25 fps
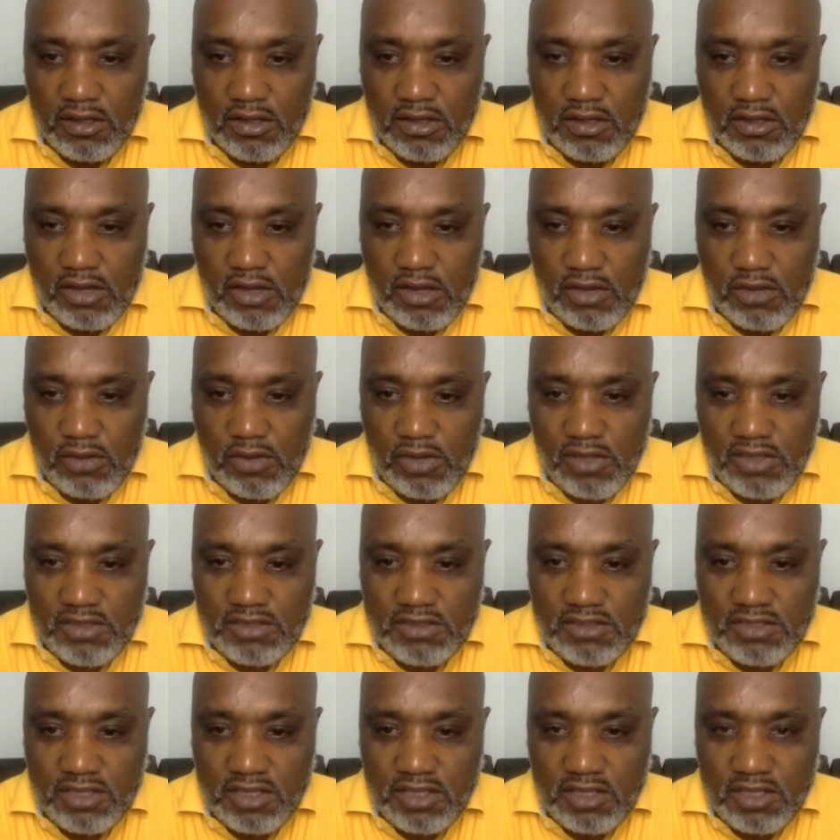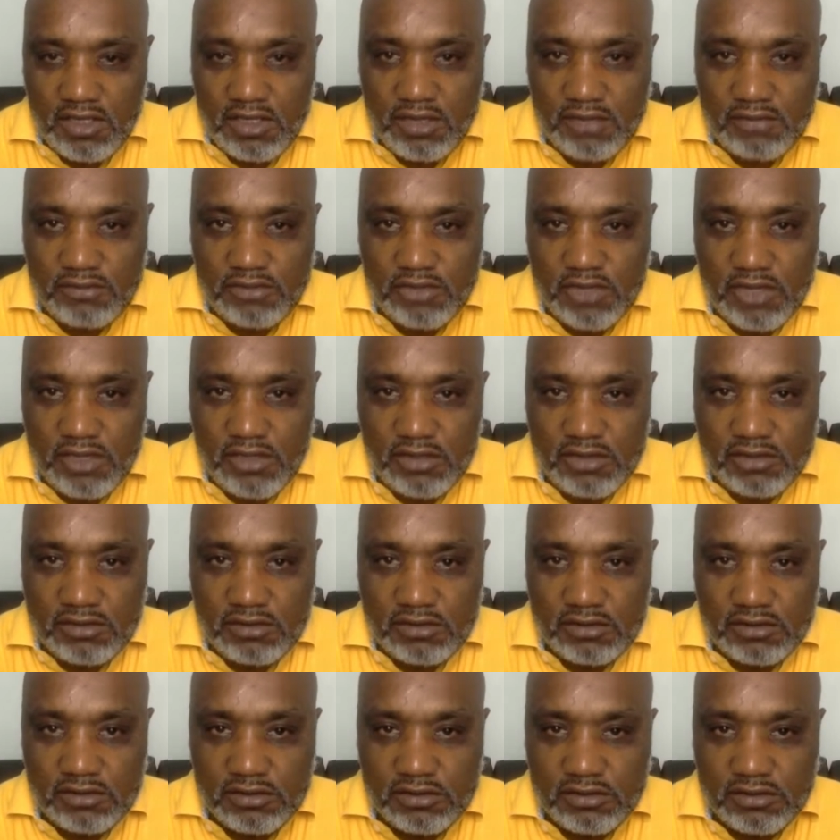Uh, one second, I'm trying
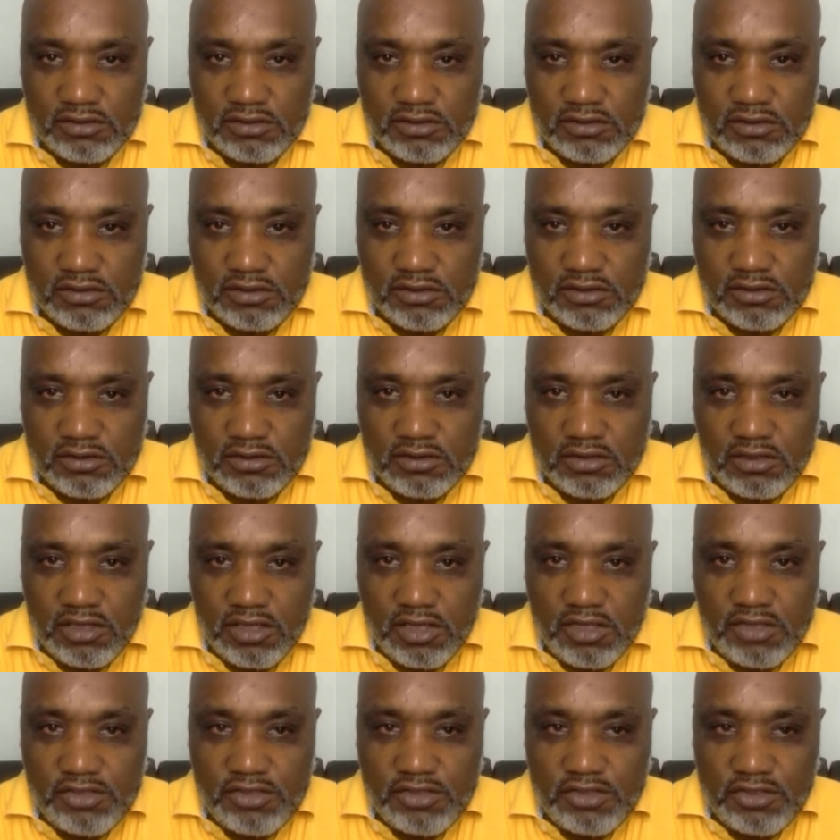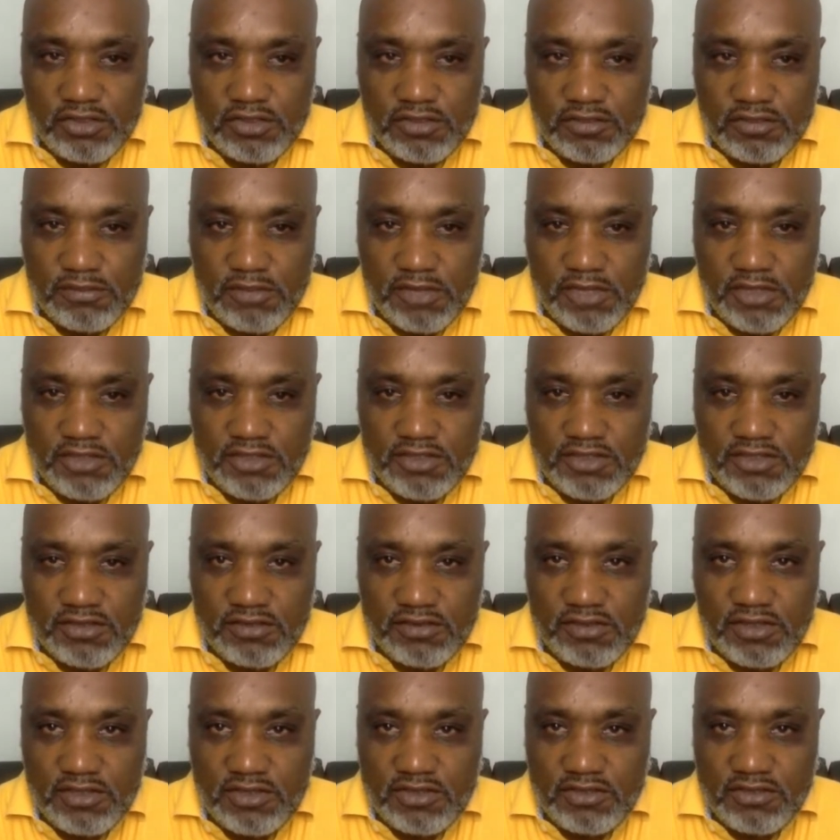to adjust my
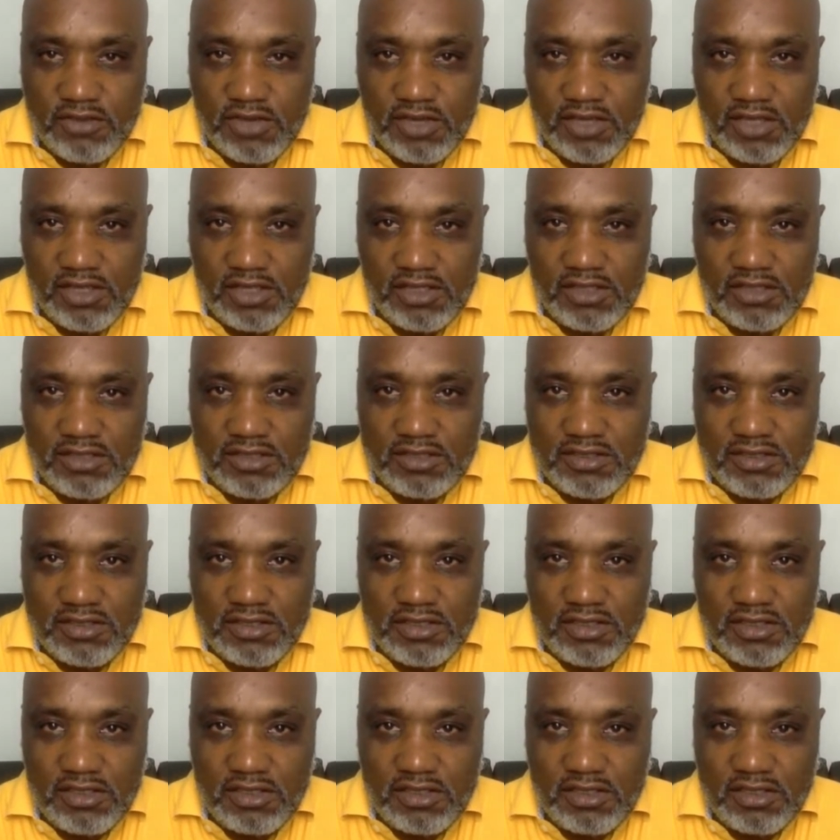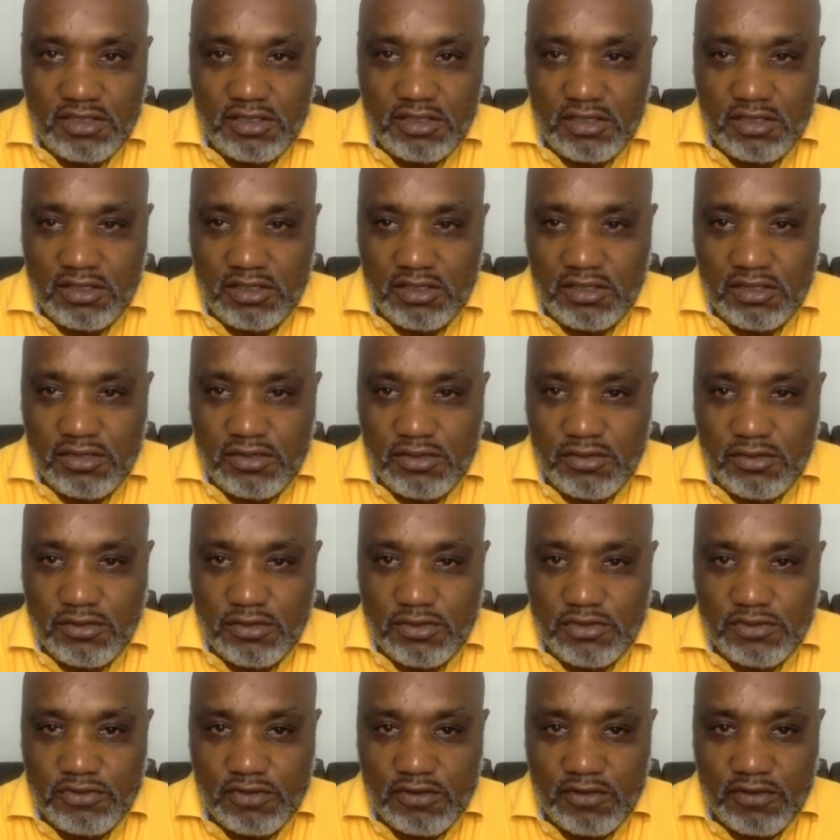screen so I can see the
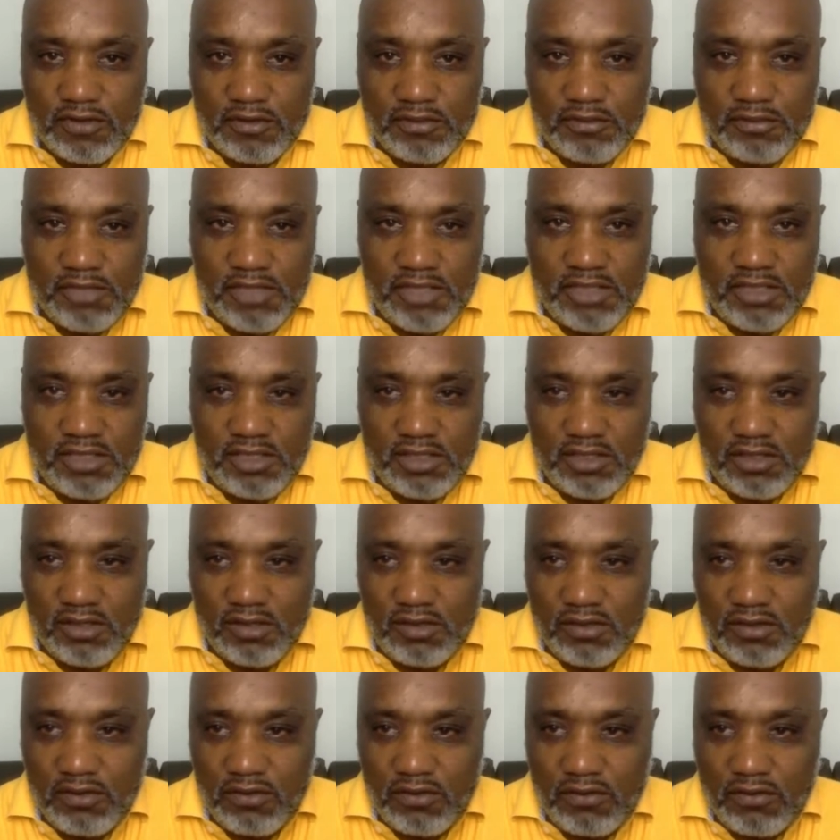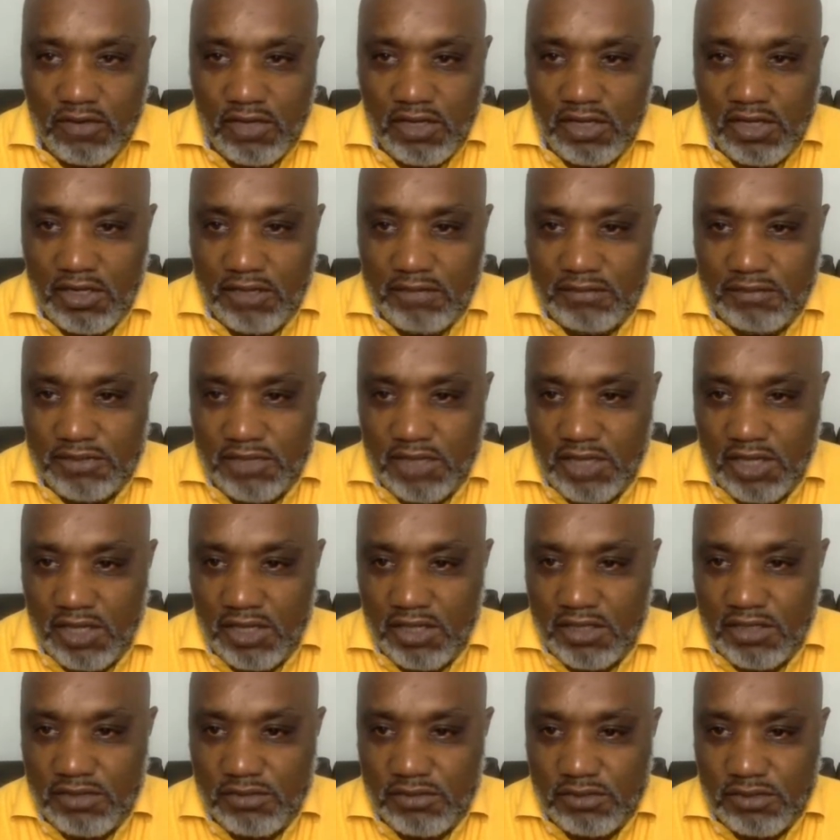notes from the meeting while I'm
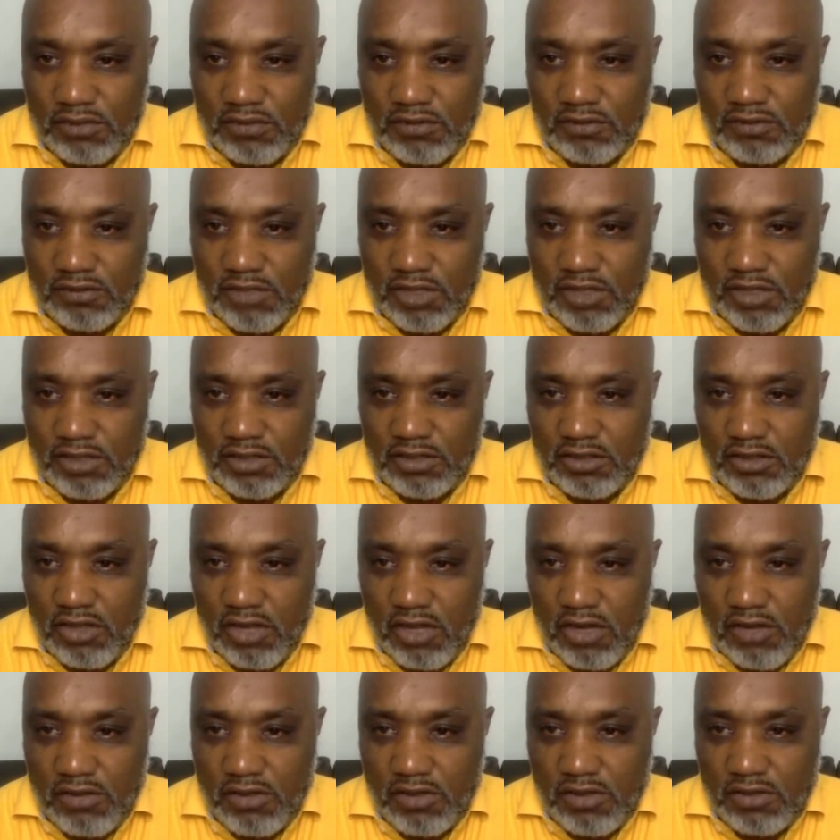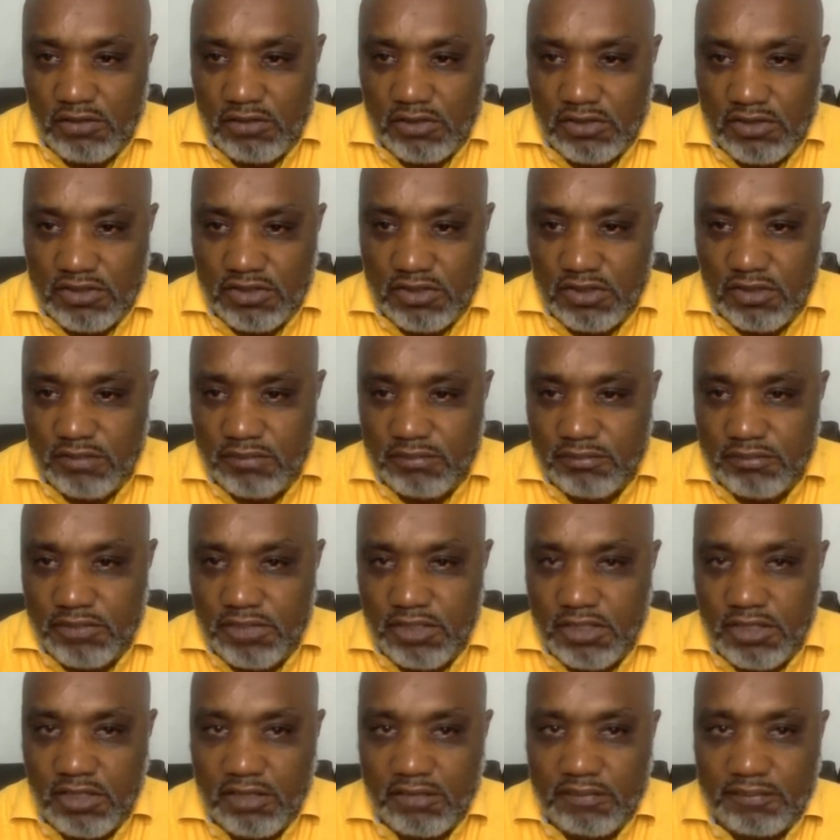talking to everybody. Howard, what's up?
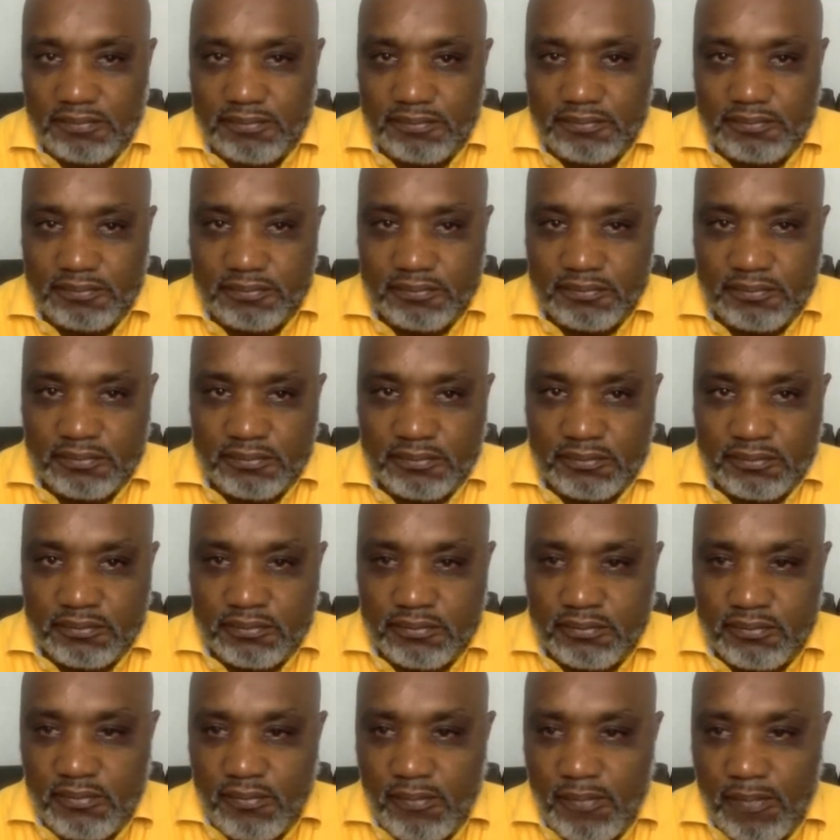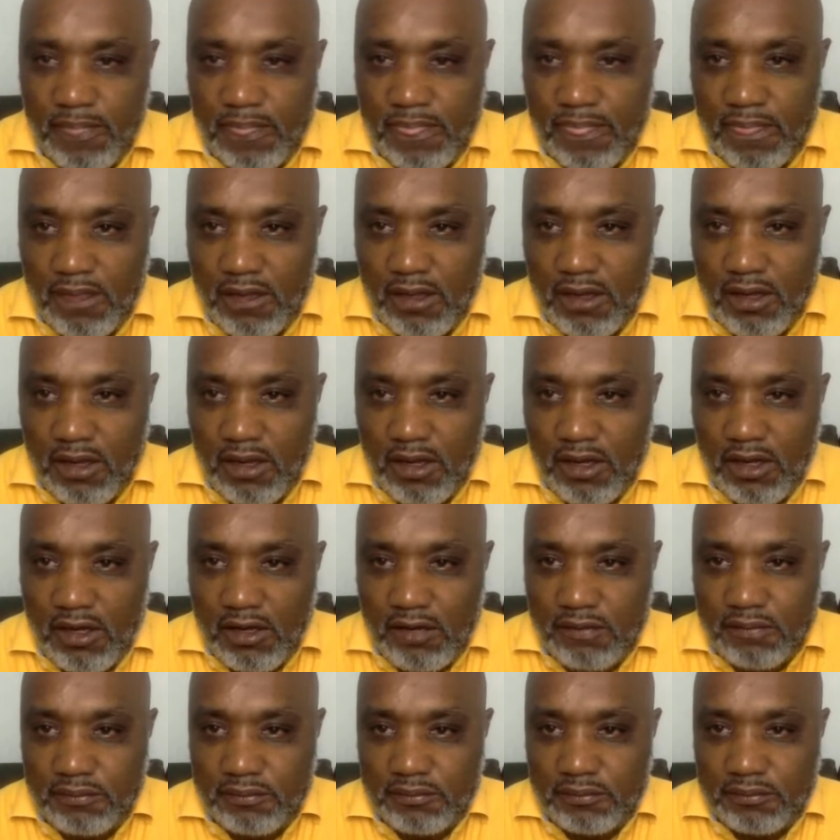Big up.
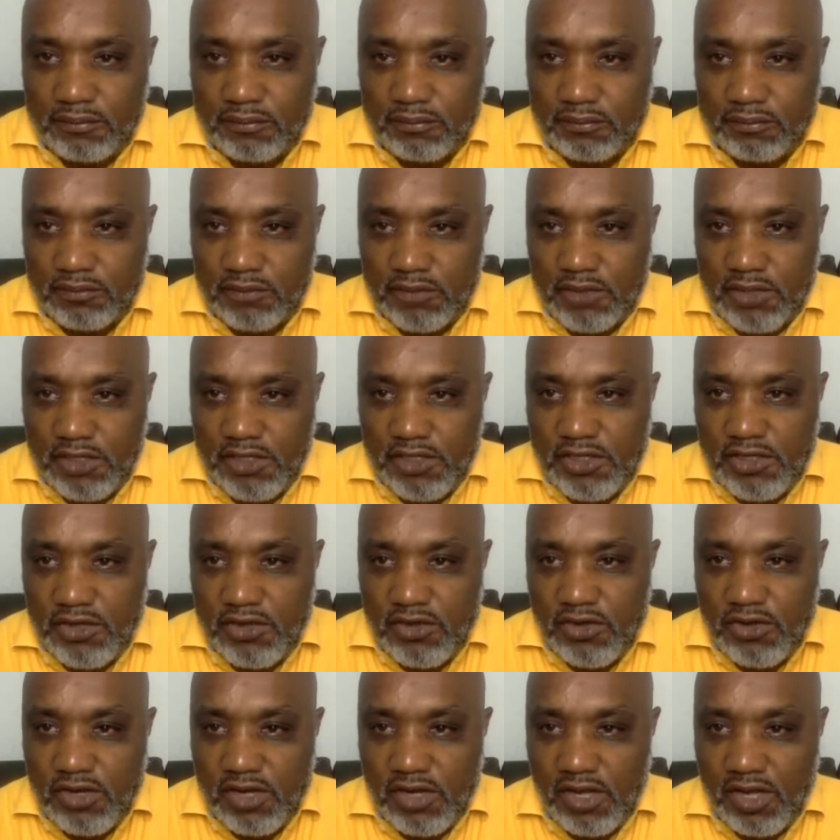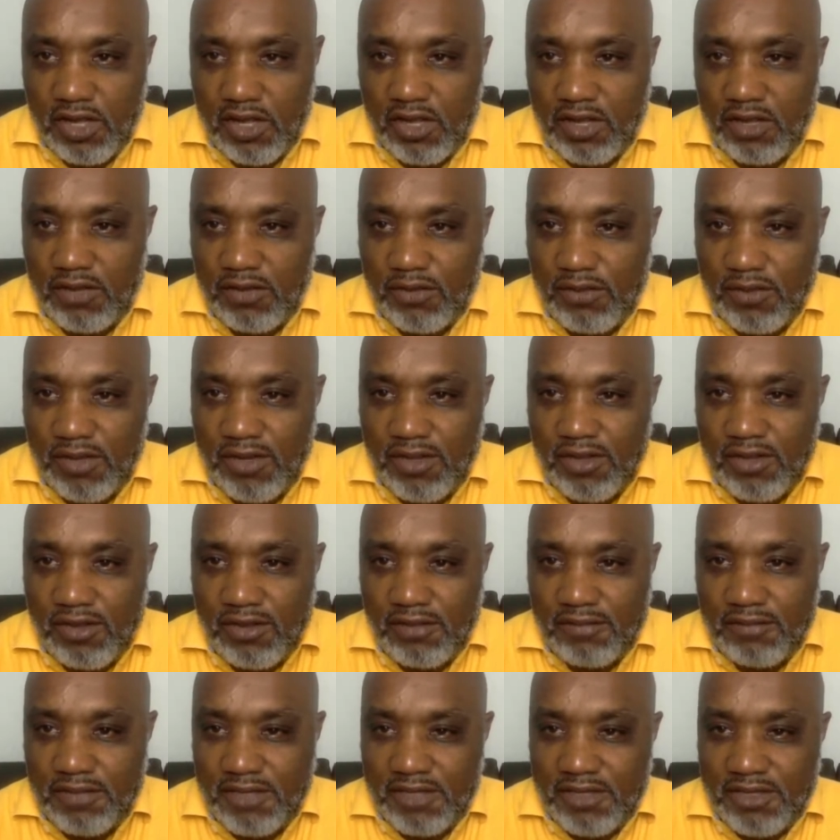Um, Leona,
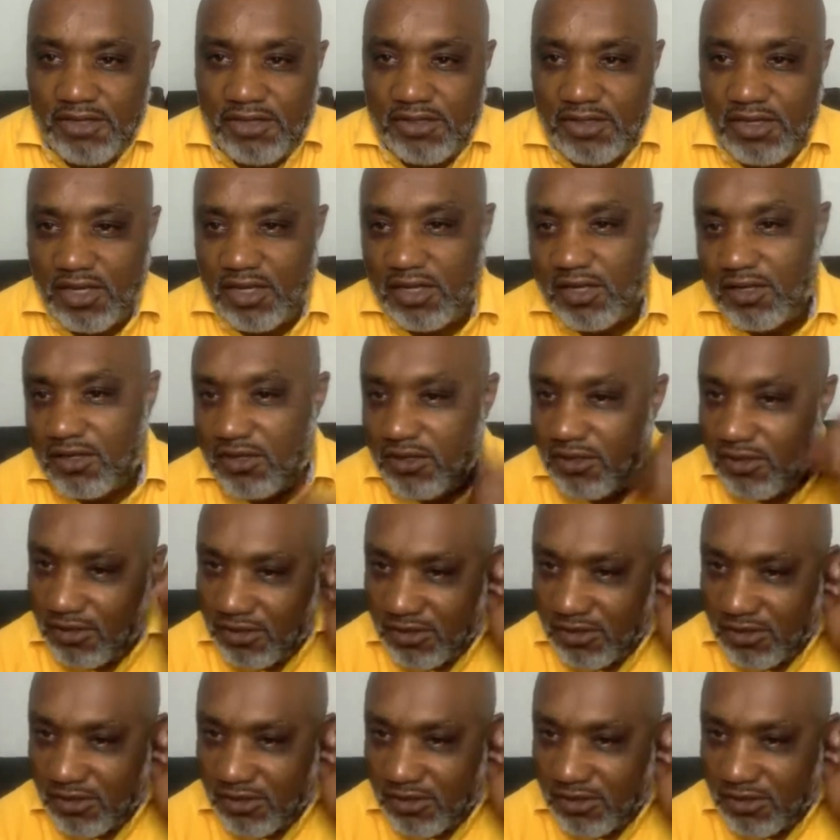welcome, Leona.